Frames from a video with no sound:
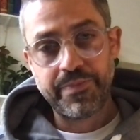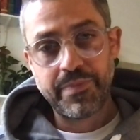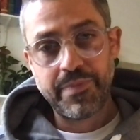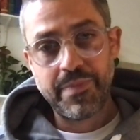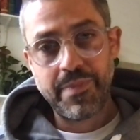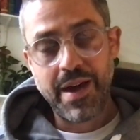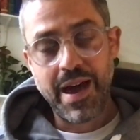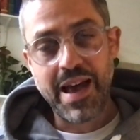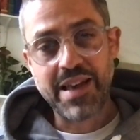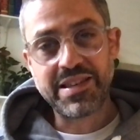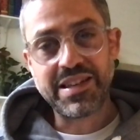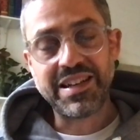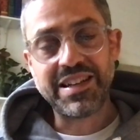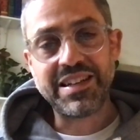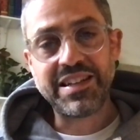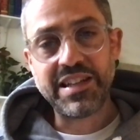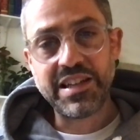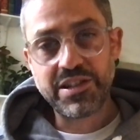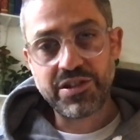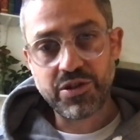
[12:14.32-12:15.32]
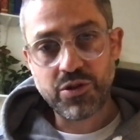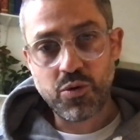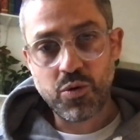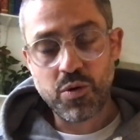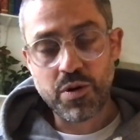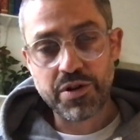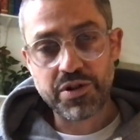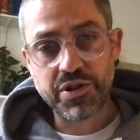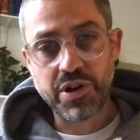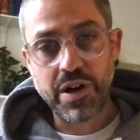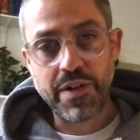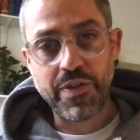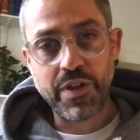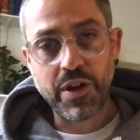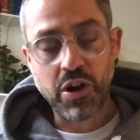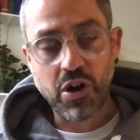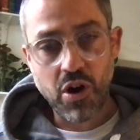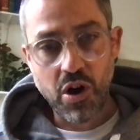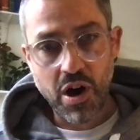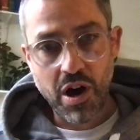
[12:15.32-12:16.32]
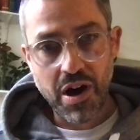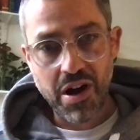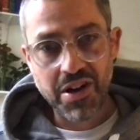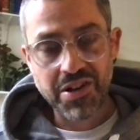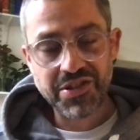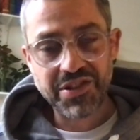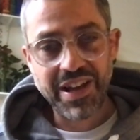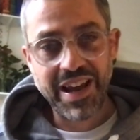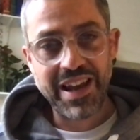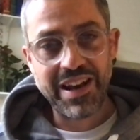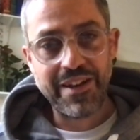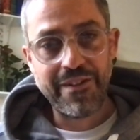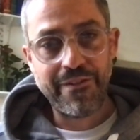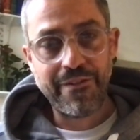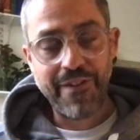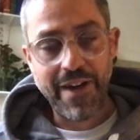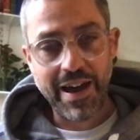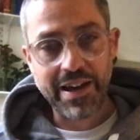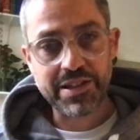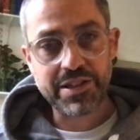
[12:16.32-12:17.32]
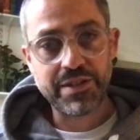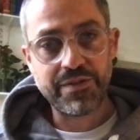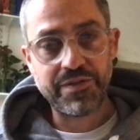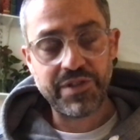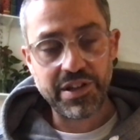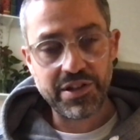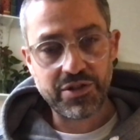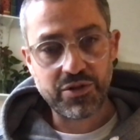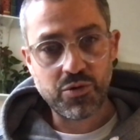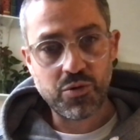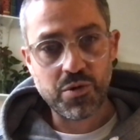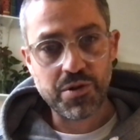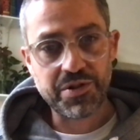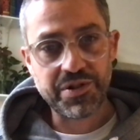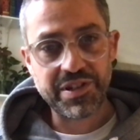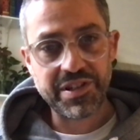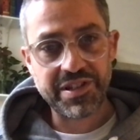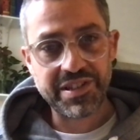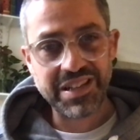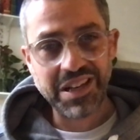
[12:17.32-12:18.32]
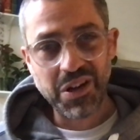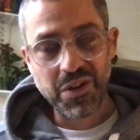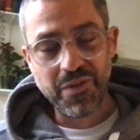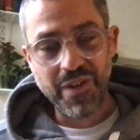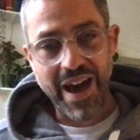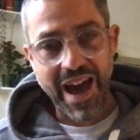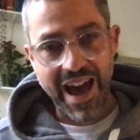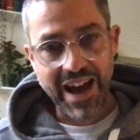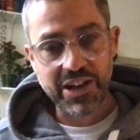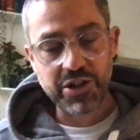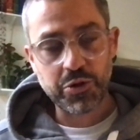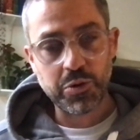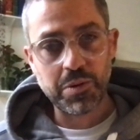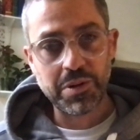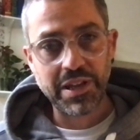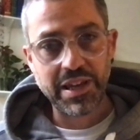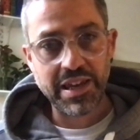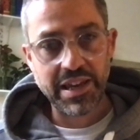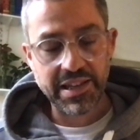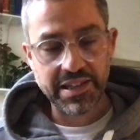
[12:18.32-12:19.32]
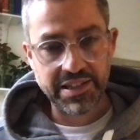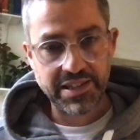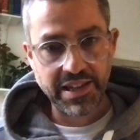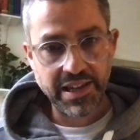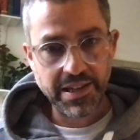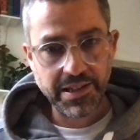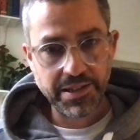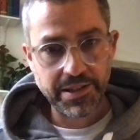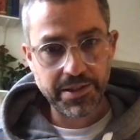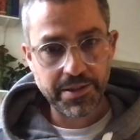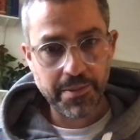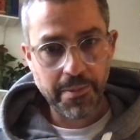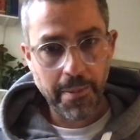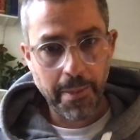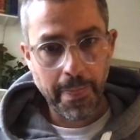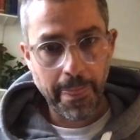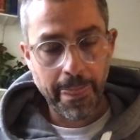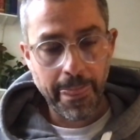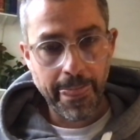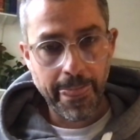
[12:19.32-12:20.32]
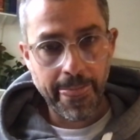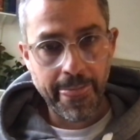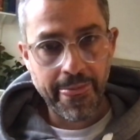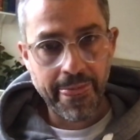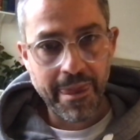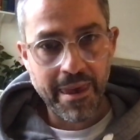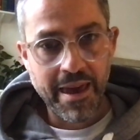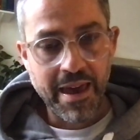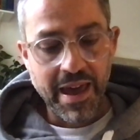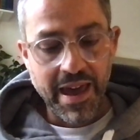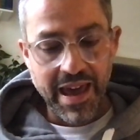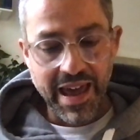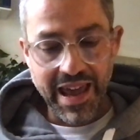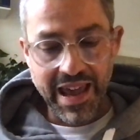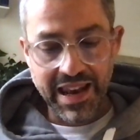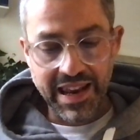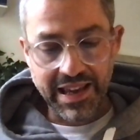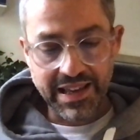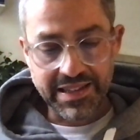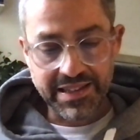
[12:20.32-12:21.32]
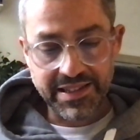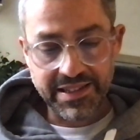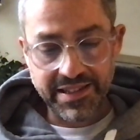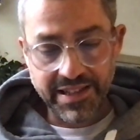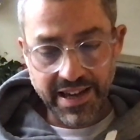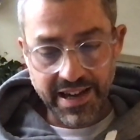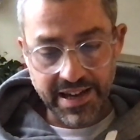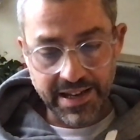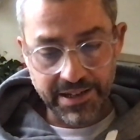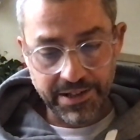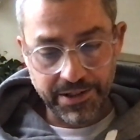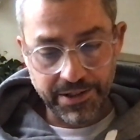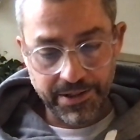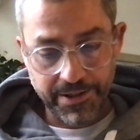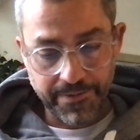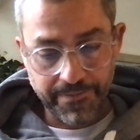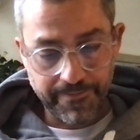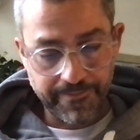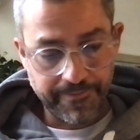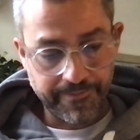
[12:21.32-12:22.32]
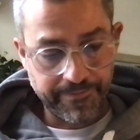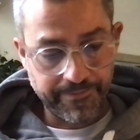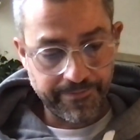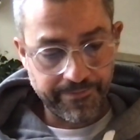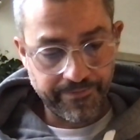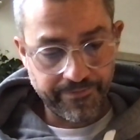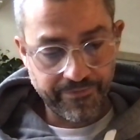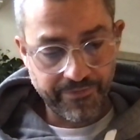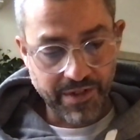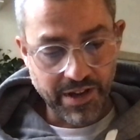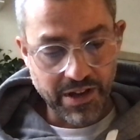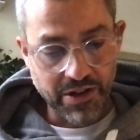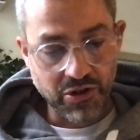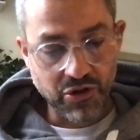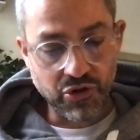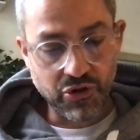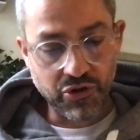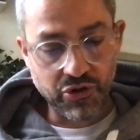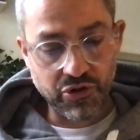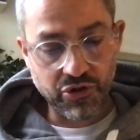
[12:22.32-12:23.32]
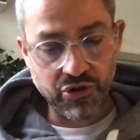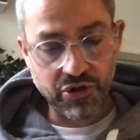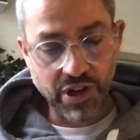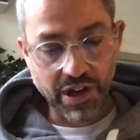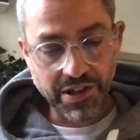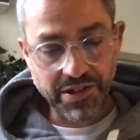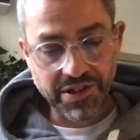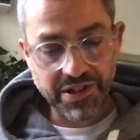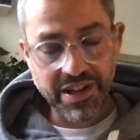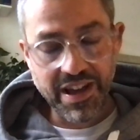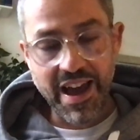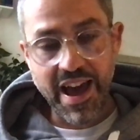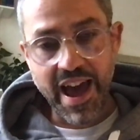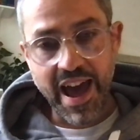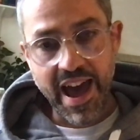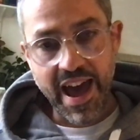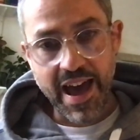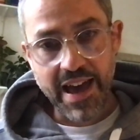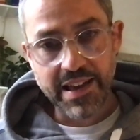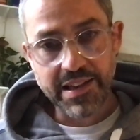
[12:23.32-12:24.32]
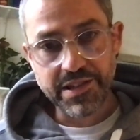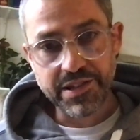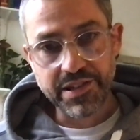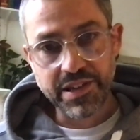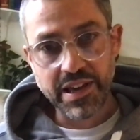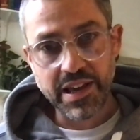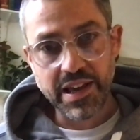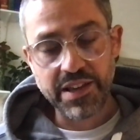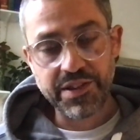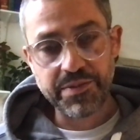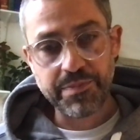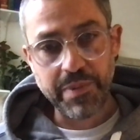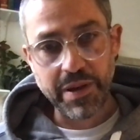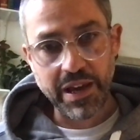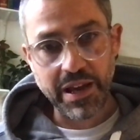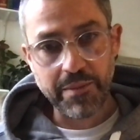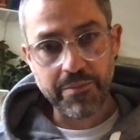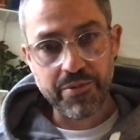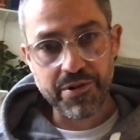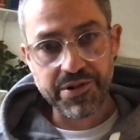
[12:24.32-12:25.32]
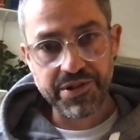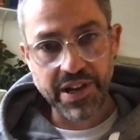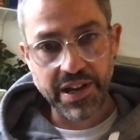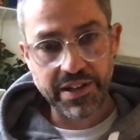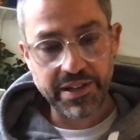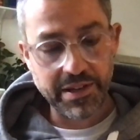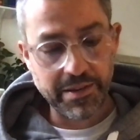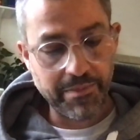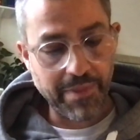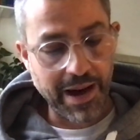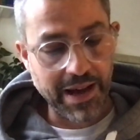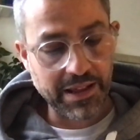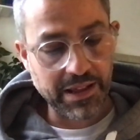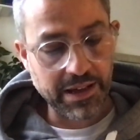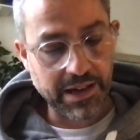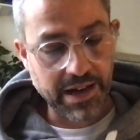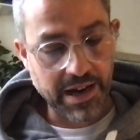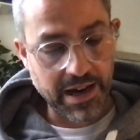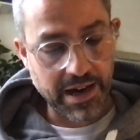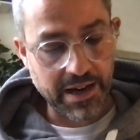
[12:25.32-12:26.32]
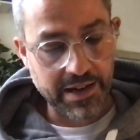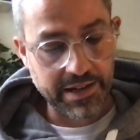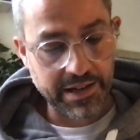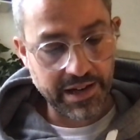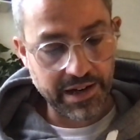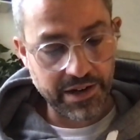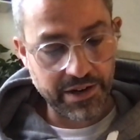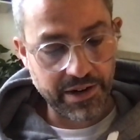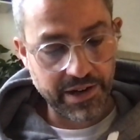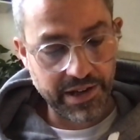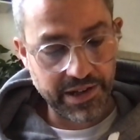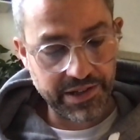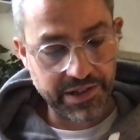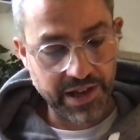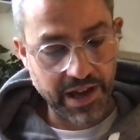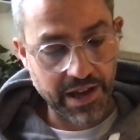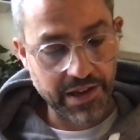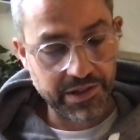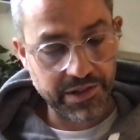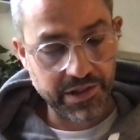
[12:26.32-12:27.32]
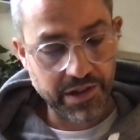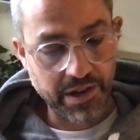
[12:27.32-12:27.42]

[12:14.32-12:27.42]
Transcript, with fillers: as a discourse on the cause and effects of discourse itself actually exists, it exists just as it's being presented by Lacan here, he says,